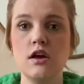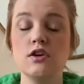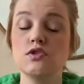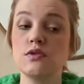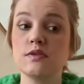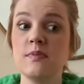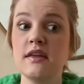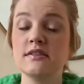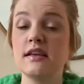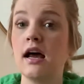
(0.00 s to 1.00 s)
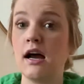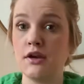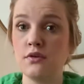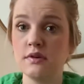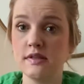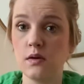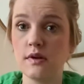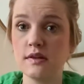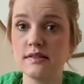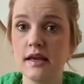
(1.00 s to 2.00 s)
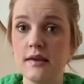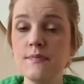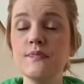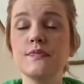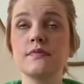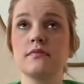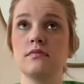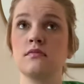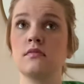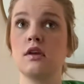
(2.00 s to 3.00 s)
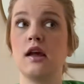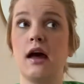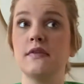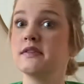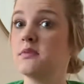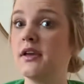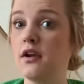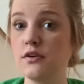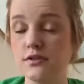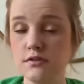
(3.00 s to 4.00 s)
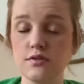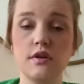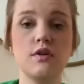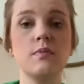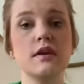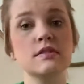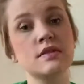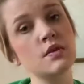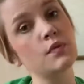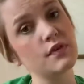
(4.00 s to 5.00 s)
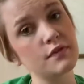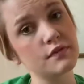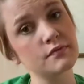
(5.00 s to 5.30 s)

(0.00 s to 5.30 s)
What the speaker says: So some things that I noticed that were the same, had the same characters, Three Little Pigs and the wolf.